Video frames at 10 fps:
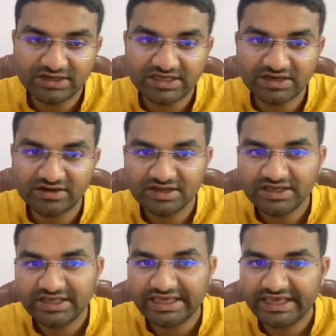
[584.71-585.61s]
Here
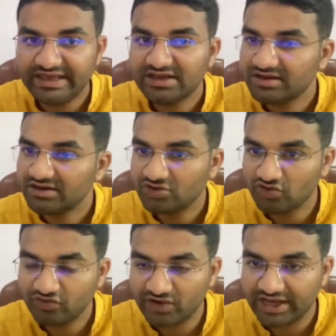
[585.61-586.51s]
E
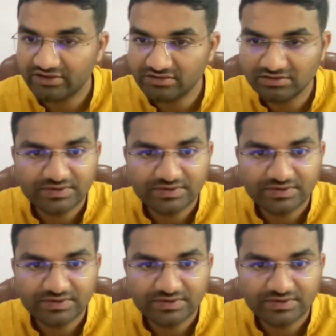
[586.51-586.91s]
to 5,